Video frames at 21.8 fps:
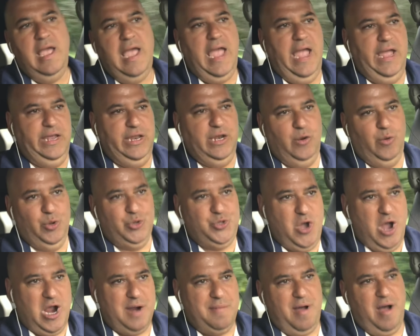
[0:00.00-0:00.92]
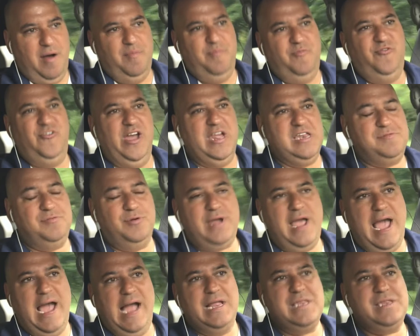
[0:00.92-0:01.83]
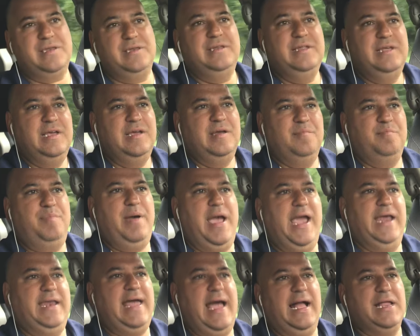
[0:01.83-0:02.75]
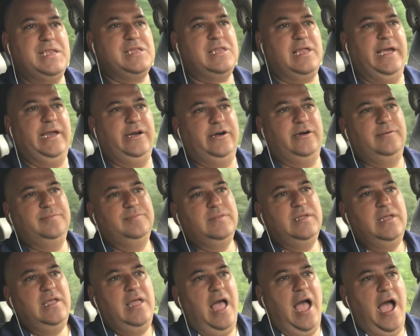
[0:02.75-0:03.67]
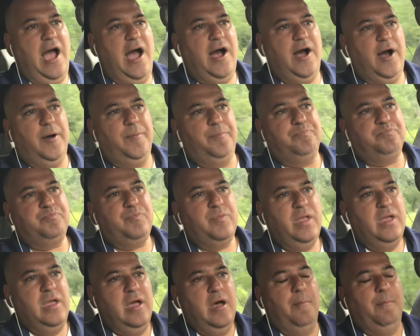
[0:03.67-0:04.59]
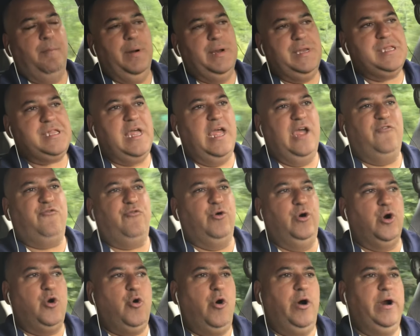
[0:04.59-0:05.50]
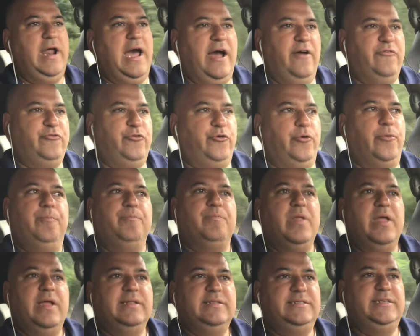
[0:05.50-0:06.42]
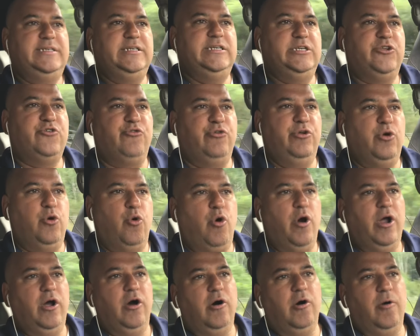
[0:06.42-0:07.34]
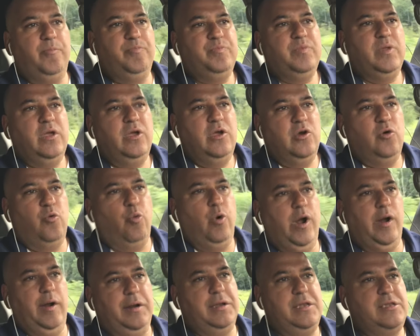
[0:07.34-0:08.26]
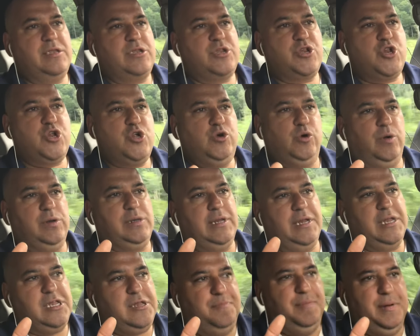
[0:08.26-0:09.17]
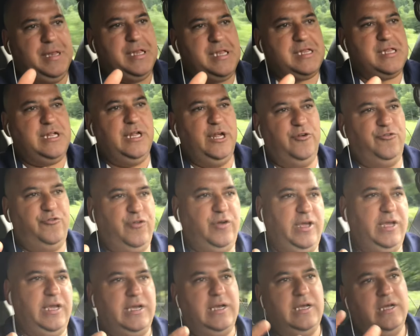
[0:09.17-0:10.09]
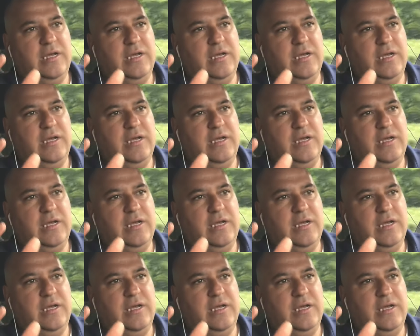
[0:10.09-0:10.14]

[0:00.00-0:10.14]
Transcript: And we'll talk about Facebook ads and paid ads later. But say if we're going after tea tree oil, we would choose a specific